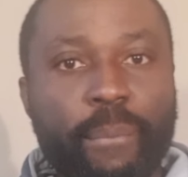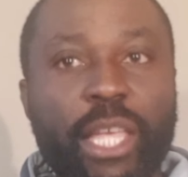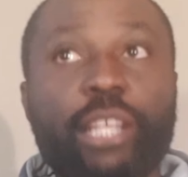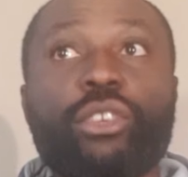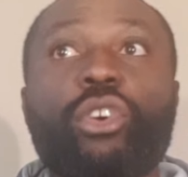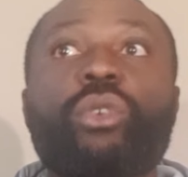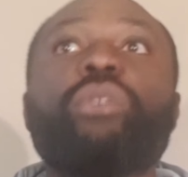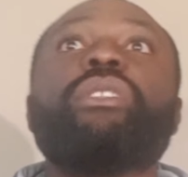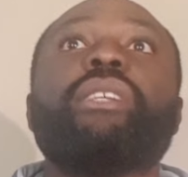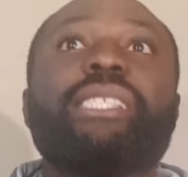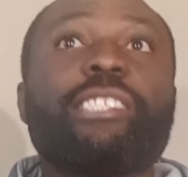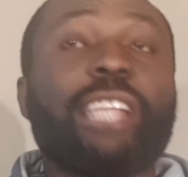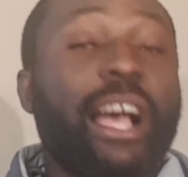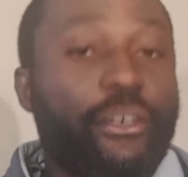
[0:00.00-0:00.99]
You know,
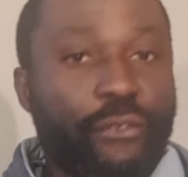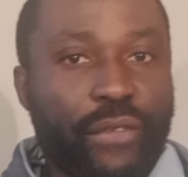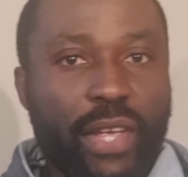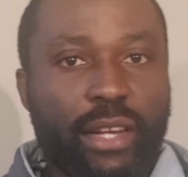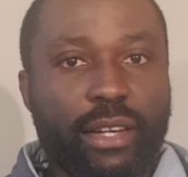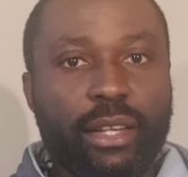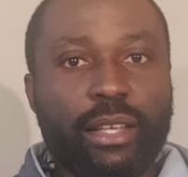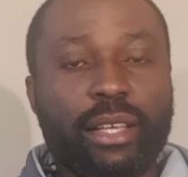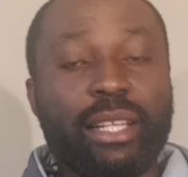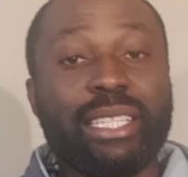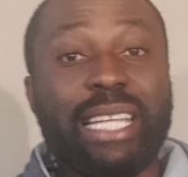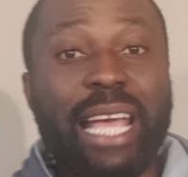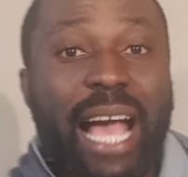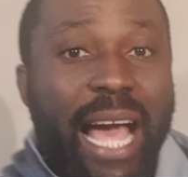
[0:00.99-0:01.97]
serving
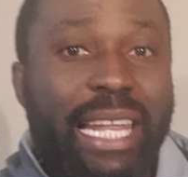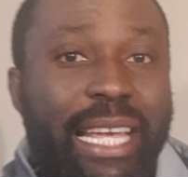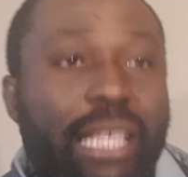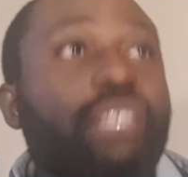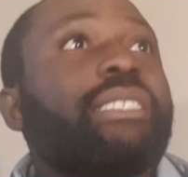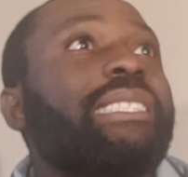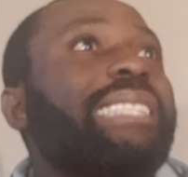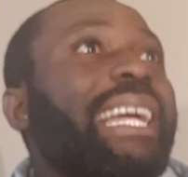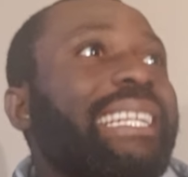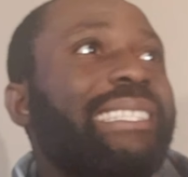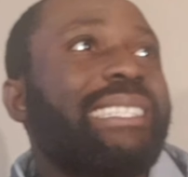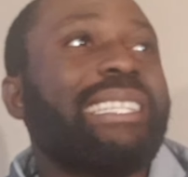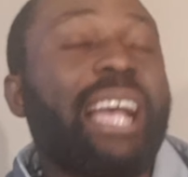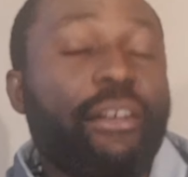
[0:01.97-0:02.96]
the ally that
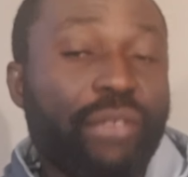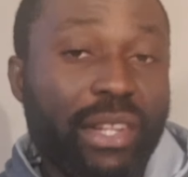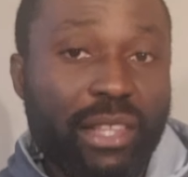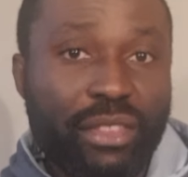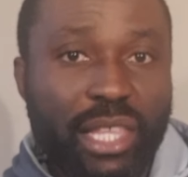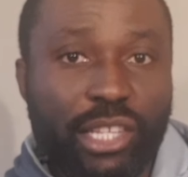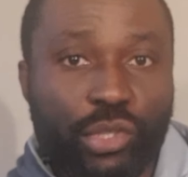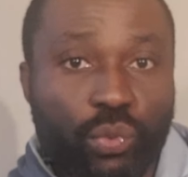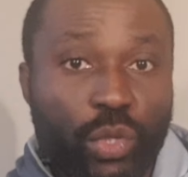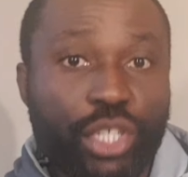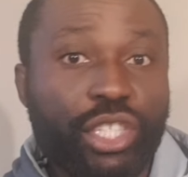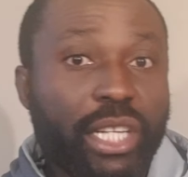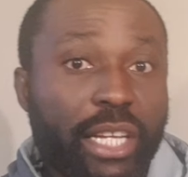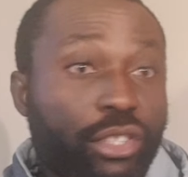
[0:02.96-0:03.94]
is serving the things
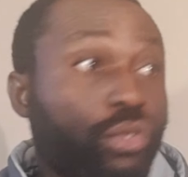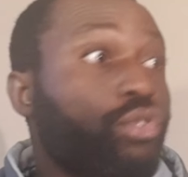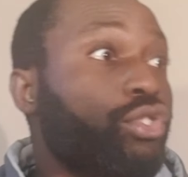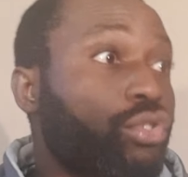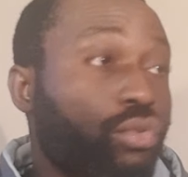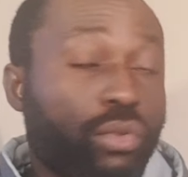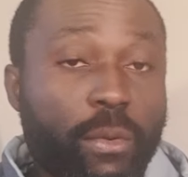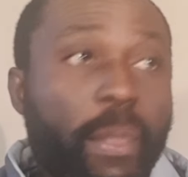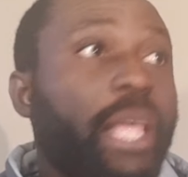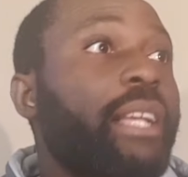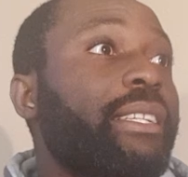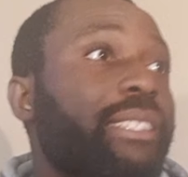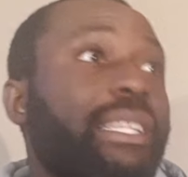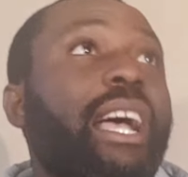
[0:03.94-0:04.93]
which they used to
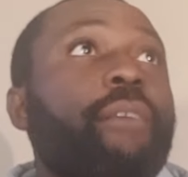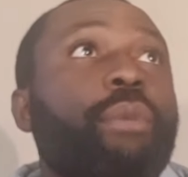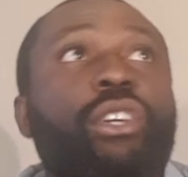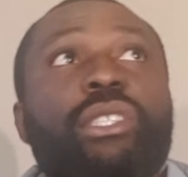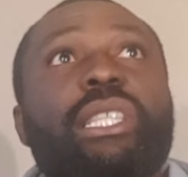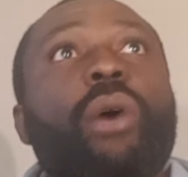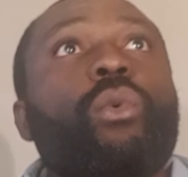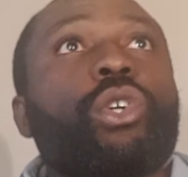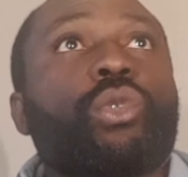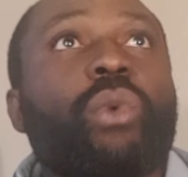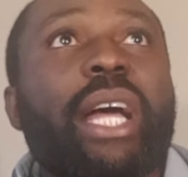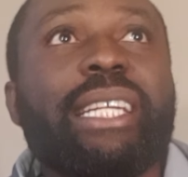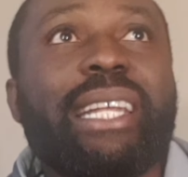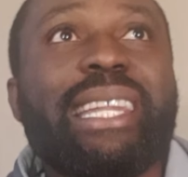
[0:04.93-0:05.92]
serve because that was
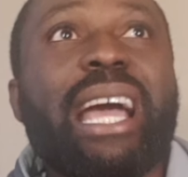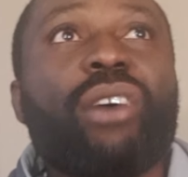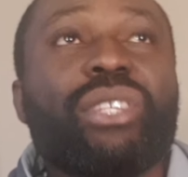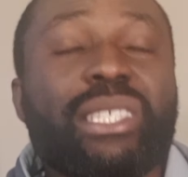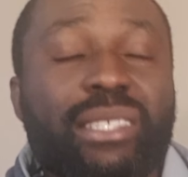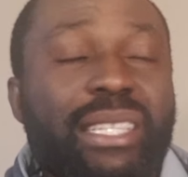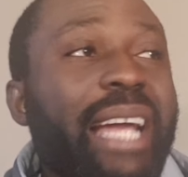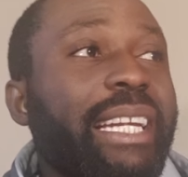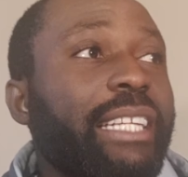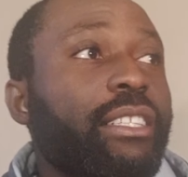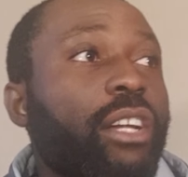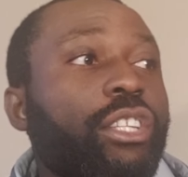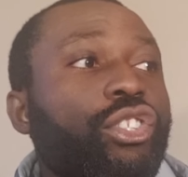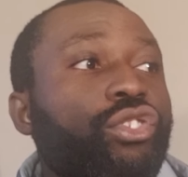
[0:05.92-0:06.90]
why they now decided
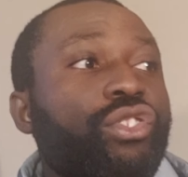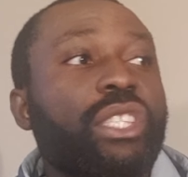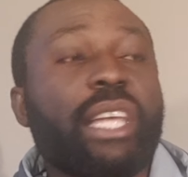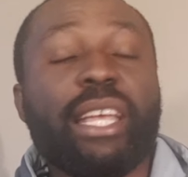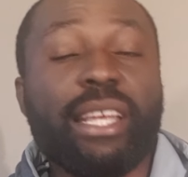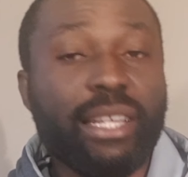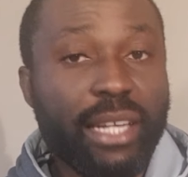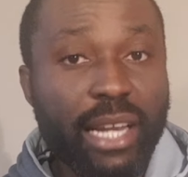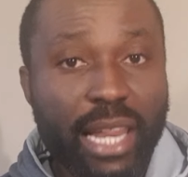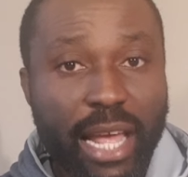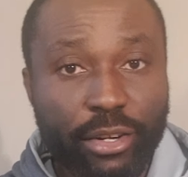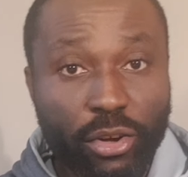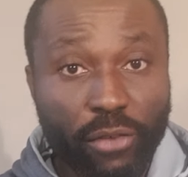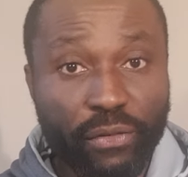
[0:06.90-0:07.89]
not to stay in the
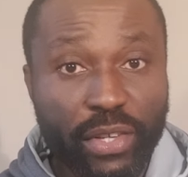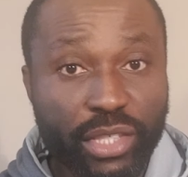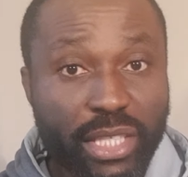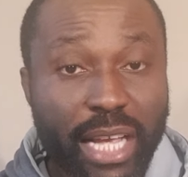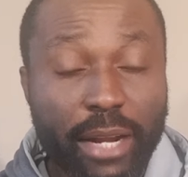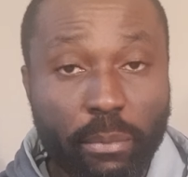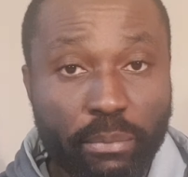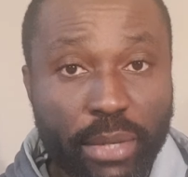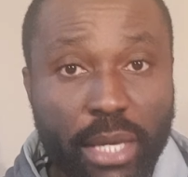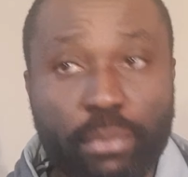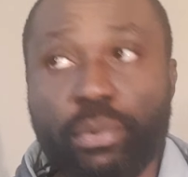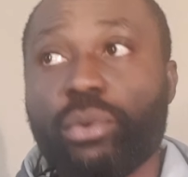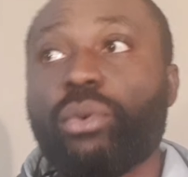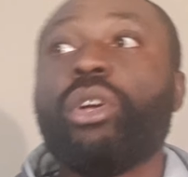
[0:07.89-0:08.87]
land of a certain
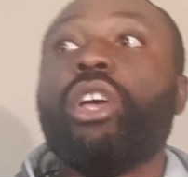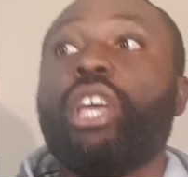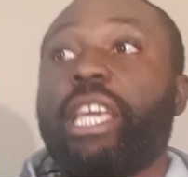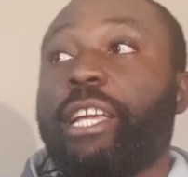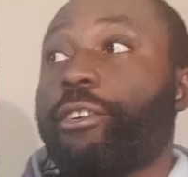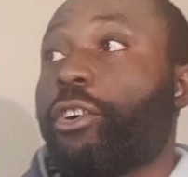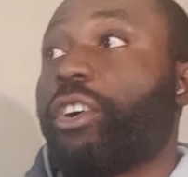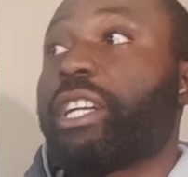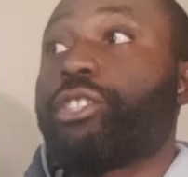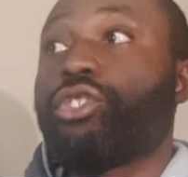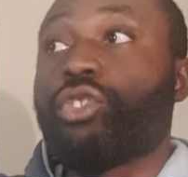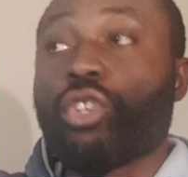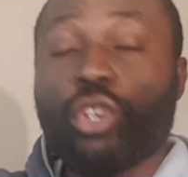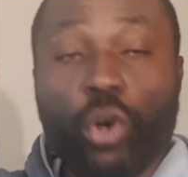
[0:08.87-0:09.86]
people in order
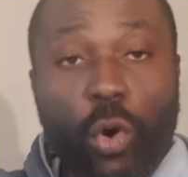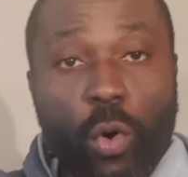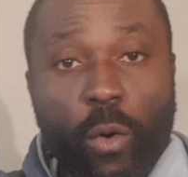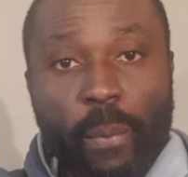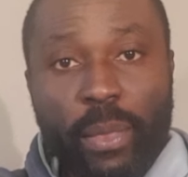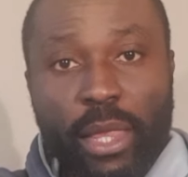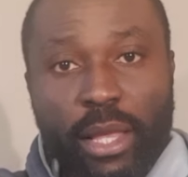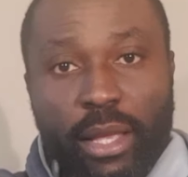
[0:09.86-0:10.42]
to go